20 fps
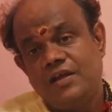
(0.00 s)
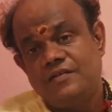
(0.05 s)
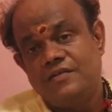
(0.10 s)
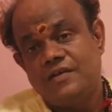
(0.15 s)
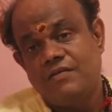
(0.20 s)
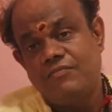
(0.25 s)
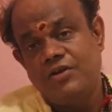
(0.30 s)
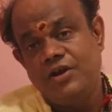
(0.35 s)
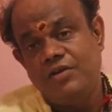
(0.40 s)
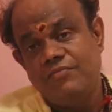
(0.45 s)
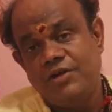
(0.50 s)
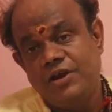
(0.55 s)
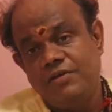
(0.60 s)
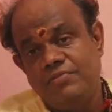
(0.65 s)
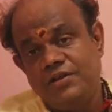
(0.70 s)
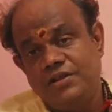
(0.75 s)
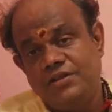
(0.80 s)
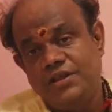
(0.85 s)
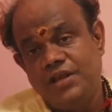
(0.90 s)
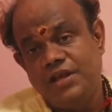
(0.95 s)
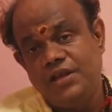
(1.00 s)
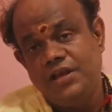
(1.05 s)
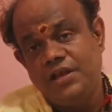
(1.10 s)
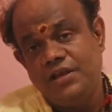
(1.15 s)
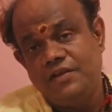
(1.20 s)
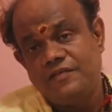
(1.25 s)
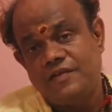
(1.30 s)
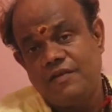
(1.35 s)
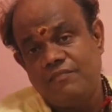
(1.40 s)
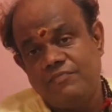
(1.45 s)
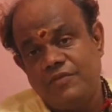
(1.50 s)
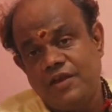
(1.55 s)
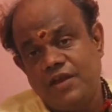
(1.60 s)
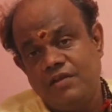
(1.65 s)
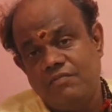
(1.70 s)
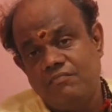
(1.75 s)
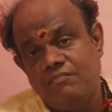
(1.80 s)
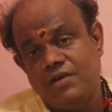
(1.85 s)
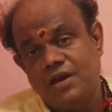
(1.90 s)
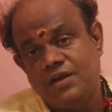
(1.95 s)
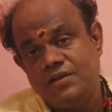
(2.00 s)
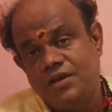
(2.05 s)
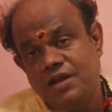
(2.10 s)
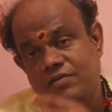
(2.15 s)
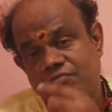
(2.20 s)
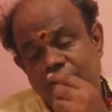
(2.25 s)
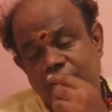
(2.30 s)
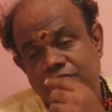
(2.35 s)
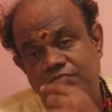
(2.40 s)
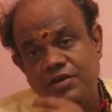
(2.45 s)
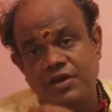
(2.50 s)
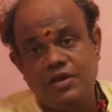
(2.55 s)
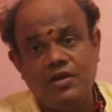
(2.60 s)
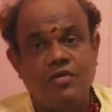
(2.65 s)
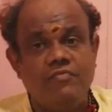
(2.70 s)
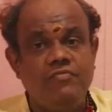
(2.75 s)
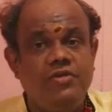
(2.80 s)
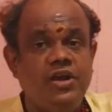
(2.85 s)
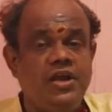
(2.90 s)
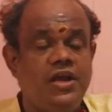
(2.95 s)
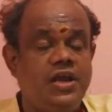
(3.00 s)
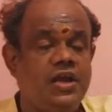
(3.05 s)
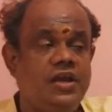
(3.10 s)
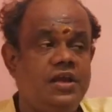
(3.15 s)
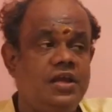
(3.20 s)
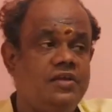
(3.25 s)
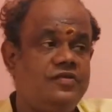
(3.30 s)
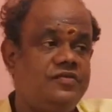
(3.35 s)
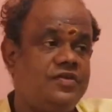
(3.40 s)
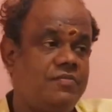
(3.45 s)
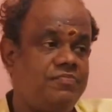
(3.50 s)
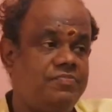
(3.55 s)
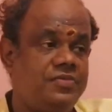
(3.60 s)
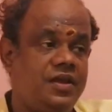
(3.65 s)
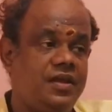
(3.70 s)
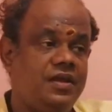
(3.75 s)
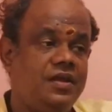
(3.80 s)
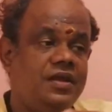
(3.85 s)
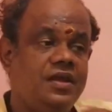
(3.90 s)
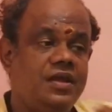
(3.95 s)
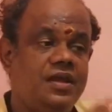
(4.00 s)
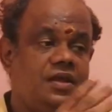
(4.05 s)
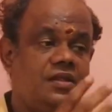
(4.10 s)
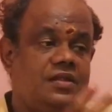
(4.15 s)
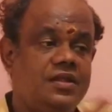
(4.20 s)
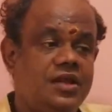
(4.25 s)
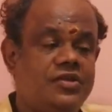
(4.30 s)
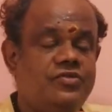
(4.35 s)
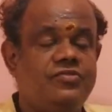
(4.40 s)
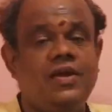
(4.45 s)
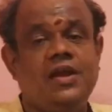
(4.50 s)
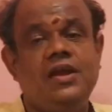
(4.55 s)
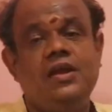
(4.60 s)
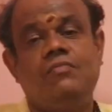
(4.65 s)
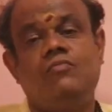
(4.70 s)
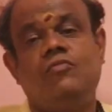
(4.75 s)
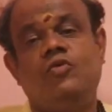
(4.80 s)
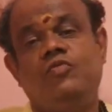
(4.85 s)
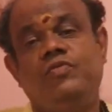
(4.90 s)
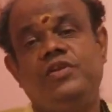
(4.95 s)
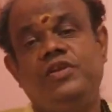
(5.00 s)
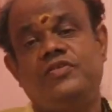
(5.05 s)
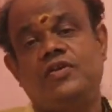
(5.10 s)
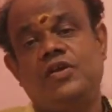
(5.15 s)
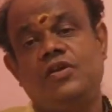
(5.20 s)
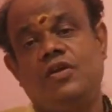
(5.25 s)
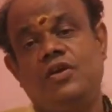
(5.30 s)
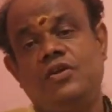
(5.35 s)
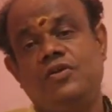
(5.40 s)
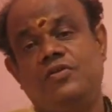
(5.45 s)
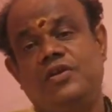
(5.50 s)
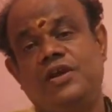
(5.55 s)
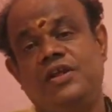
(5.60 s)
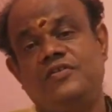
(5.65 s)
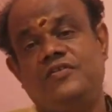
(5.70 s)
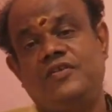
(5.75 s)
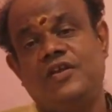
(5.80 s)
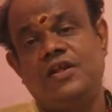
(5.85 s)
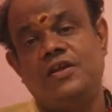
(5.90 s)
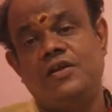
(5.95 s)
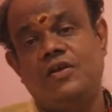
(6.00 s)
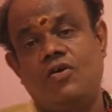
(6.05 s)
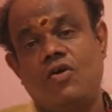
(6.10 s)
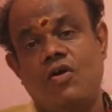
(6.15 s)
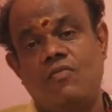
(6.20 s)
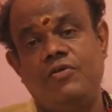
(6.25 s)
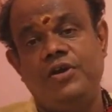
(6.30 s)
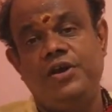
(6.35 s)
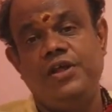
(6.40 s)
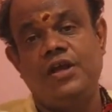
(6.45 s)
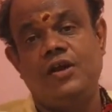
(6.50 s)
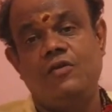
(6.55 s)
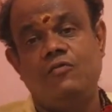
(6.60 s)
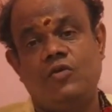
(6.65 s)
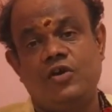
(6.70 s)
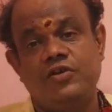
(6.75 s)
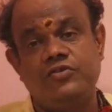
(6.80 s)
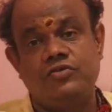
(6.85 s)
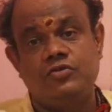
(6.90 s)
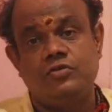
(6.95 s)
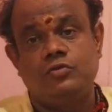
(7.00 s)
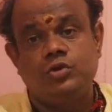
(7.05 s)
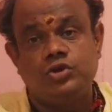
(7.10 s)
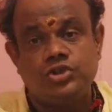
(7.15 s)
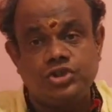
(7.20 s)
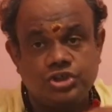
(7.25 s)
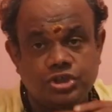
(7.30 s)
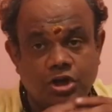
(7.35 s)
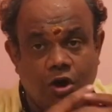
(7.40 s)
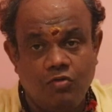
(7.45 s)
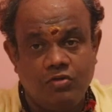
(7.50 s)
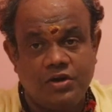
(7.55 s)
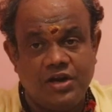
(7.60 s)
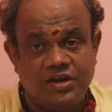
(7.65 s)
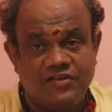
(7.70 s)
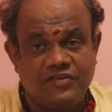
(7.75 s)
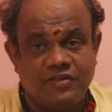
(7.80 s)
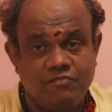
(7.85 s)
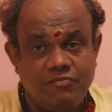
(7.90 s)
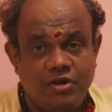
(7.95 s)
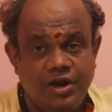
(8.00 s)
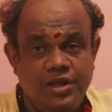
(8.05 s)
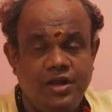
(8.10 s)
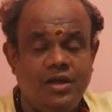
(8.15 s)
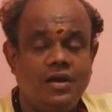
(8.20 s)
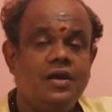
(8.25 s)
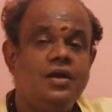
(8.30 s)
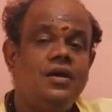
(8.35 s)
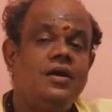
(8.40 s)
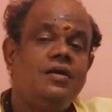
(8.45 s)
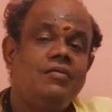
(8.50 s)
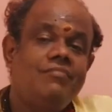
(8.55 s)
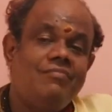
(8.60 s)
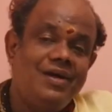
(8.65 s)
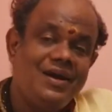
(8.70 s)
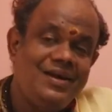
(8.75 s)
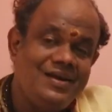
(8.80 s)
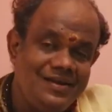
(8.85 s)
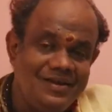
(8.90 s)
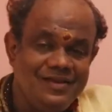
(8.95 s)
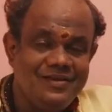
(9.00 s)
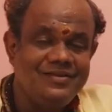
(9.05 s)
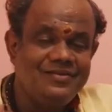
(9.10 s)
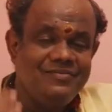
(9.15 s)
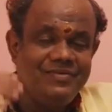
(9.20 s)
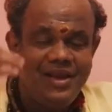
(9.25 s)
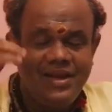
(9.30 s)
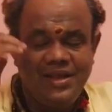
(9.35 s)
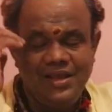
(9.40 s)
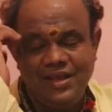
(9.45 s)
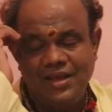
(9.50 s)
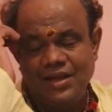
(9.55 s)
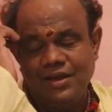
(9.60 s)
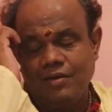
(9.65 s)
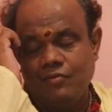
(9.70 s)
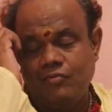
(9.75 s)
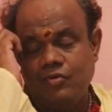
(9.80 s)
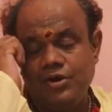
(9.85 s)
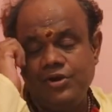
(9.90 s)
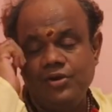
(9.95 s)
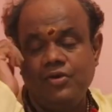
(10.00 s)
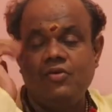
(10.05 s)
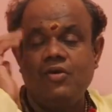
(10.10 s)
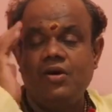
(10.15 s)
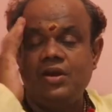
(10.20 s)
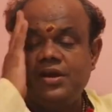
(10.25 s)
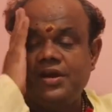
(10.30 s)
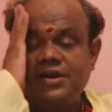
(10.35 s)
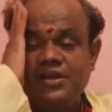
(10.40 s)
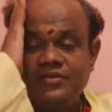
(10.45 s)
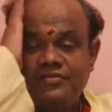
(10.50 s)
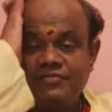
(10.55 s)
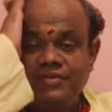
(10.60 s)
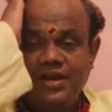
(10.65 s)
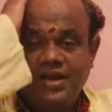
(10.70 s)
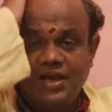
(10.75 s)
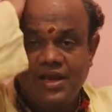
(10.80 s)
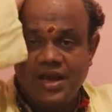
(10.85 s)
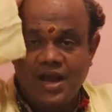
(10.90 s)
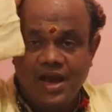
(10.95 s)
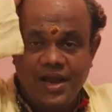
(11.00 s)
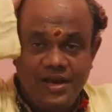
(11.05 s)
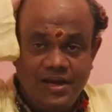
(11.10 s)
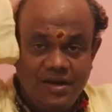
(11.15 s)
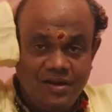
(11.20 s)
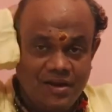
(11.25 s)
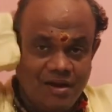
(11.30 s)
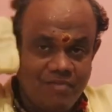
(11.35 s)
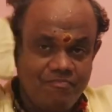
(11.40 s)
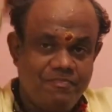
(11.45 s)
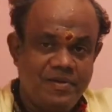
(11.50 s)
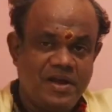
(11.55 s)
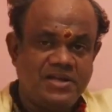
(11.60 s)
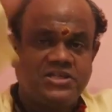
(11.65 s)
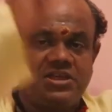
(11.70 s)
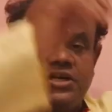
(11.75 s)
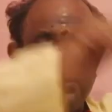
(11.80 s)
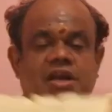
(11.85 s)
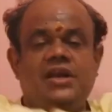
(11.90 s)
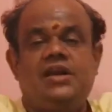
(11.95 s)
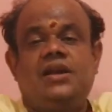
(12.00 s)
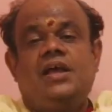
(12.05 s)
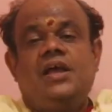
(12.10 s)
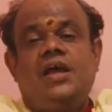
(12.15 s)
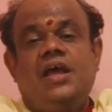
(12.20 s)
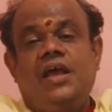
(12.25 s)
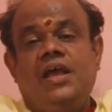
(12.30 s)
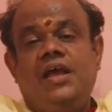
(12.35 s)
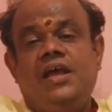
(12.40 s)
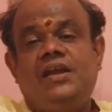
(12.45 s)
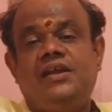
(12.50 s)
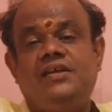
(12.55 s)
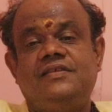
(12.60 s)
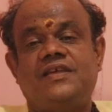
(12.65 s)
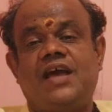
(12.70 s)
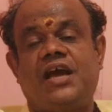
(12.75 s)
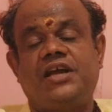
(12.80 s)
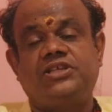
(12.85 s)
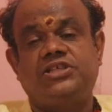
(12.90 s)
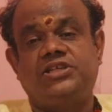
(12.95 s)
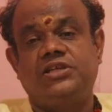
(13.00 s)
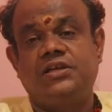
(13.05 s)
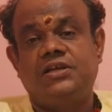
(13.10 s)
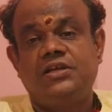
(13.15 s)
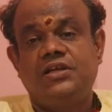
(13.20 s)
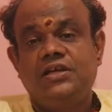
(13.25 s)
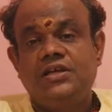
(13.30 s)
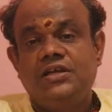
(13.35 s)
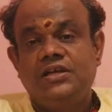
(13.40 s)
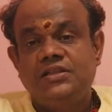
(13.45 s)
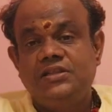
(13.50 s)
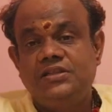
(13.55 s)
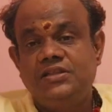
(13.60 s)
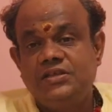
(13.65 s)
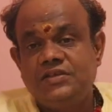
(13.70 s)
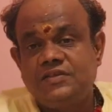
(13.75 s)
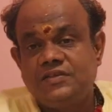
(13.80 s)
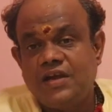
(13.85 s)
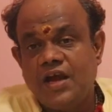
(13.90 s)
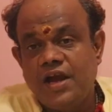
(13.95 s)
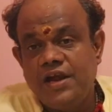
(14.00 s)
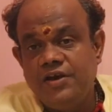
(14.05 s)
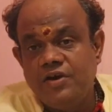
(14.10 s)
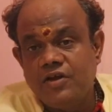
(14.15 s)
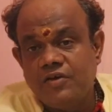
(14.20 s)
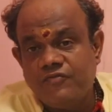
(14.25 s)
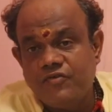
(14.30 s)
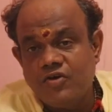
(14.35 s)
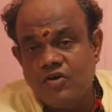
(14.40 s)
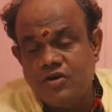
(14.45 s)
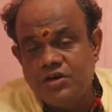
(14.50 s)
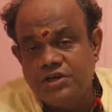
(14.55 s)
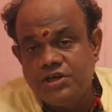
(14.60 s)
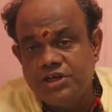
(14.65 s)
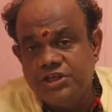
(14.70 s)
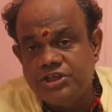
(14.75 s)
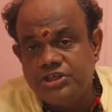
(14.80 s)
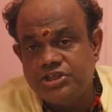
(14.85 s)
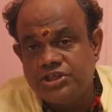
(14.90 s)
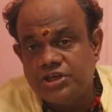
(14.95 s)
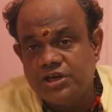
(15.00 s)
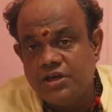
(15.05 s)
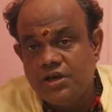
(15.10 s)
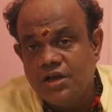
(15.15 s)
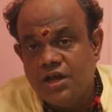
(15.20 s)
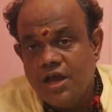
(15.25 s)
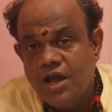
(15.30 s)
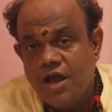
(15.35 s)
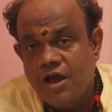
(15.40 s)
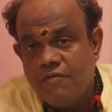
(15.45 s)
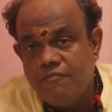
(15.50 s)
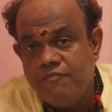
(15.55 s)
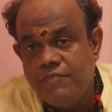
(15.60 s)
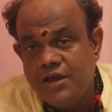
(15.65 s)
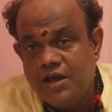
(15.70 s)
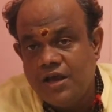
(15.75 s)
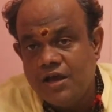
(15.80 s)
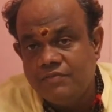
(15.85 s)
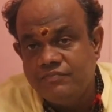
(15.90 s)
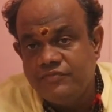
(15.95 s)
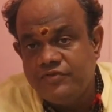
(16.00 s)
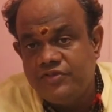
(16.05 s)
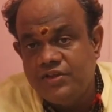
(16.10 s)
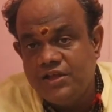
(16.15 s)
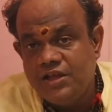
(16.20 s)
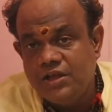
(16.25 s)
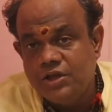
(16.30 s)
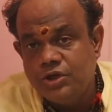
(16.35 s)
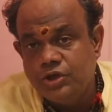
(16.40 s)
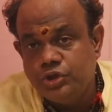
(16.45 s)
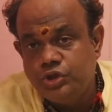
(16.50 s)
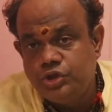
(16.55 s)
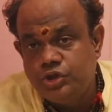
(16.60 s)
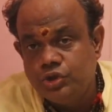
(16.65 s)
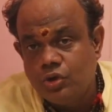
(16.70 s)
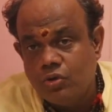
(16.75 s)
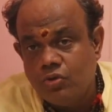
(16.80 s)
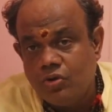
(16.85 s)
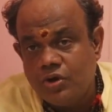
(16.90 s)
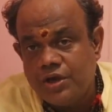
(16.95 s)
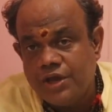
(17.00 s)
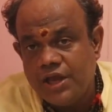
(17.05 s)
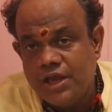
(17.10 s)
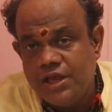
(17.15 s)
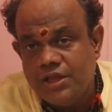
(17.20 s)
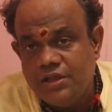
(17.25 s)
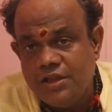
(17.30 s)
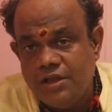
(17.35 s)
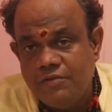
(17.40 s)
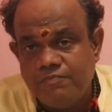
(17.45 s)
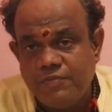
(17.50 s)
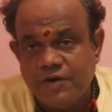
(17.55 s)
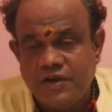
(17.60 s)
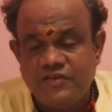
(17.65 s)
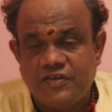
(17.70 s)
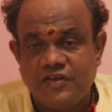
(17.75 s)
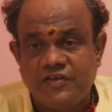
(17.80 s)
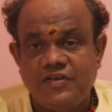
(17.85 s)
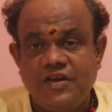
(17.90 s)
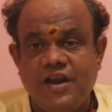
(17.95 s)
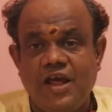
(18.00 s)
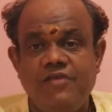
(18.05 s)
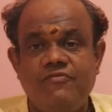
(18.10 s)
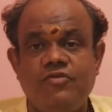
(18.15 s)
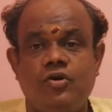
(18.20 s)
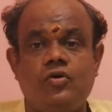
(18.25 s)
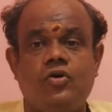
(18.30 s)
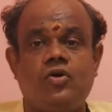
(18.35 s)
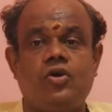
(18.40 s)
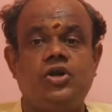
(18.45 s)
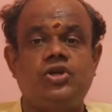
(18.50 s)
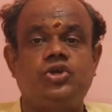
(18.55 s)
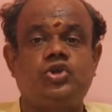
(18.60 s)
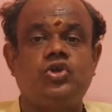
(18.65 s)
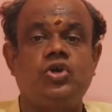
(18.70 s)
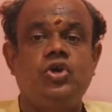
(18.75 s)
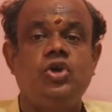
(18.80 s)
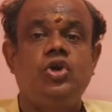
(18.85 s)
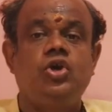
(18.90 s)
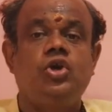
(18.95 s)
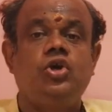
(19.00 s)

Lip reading: Somebody might be thinking something, but they might be communicating something. That's why in movies and all, you can say the comedian wants to shout at somebody, but he is very, what you call it, as very kind, compassionate in his action. This kind of contradiction becomes the joke in the person's life across.